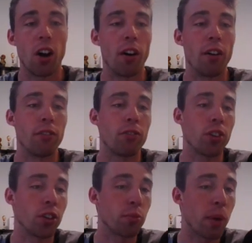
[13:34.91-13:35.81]
I've
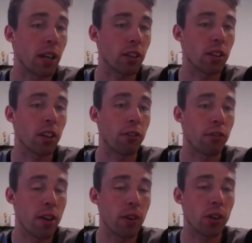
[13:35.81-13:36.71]
sort of spent a
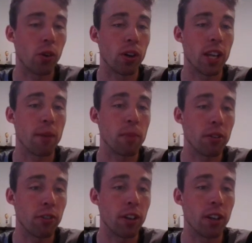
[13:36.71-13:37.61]
fair bit of coin in that
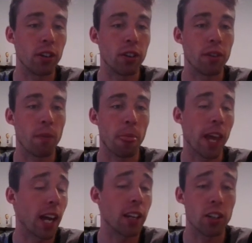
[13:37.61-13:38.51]
midfield,
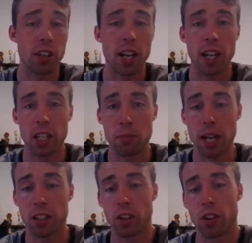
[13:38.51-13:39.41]
and you could argue the
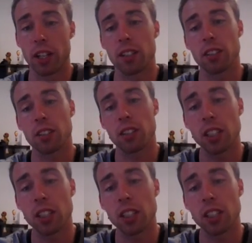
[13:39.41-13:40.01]
back line.